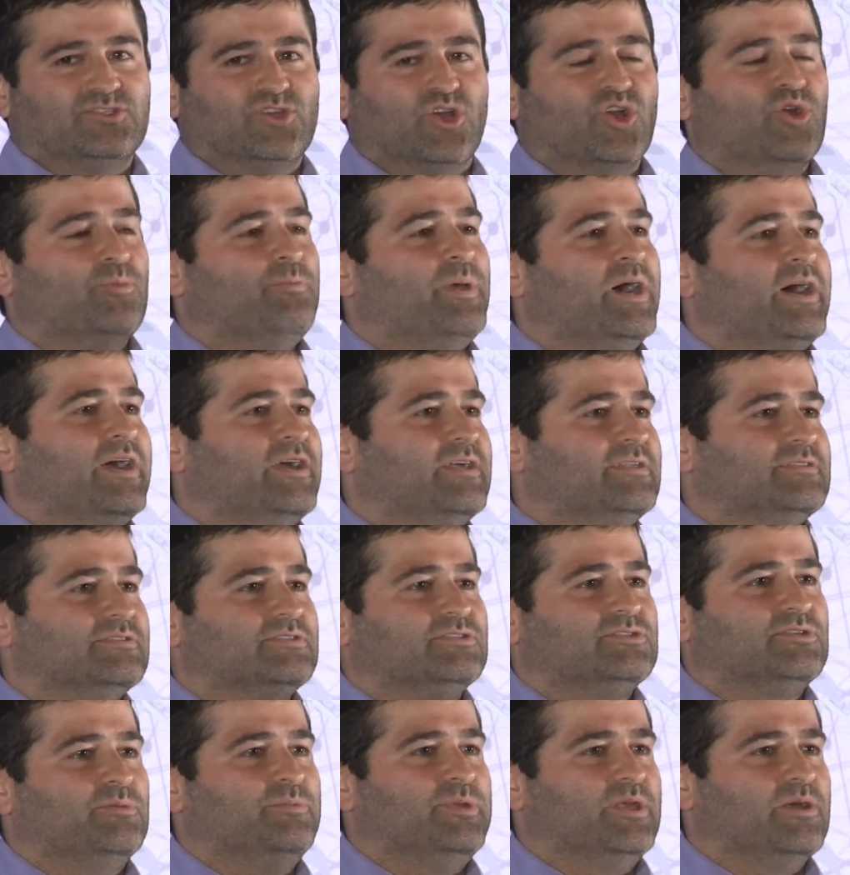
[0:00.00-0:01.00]

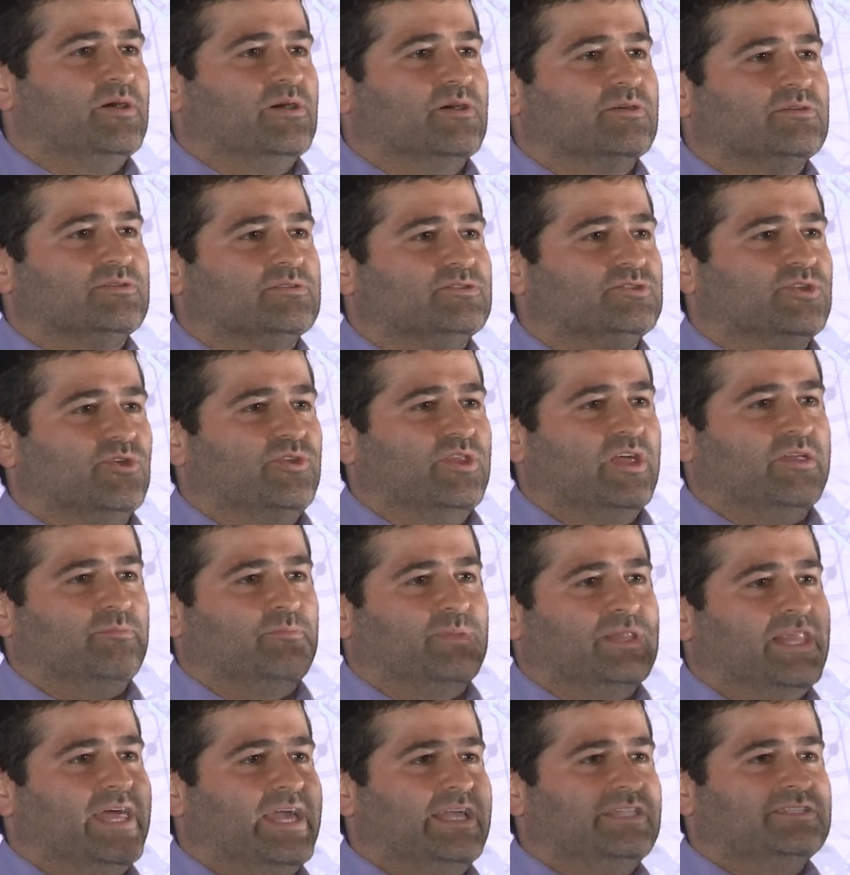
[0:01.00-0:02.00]
turbines to be able so
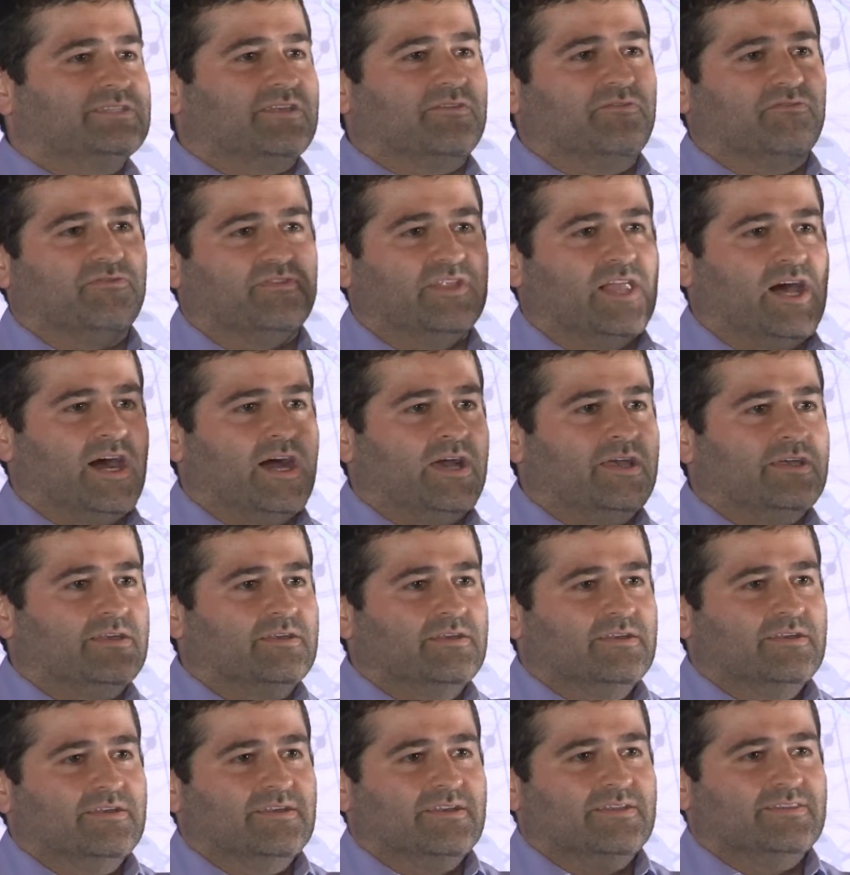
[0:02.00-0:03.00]
that planes can
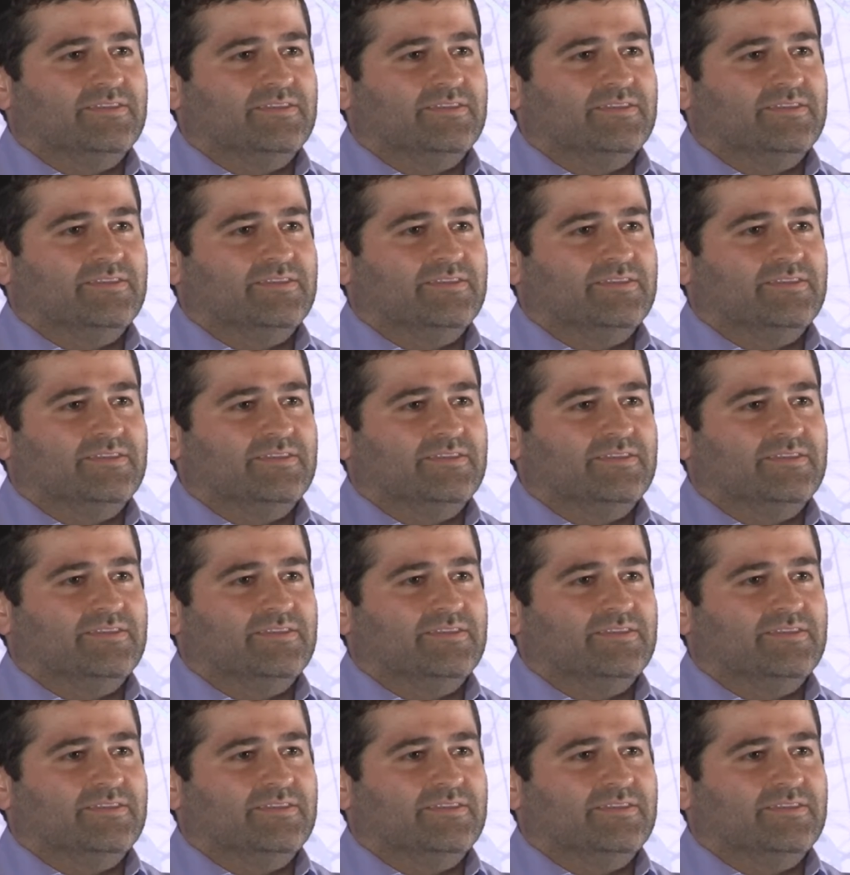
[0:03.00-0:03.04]
fly.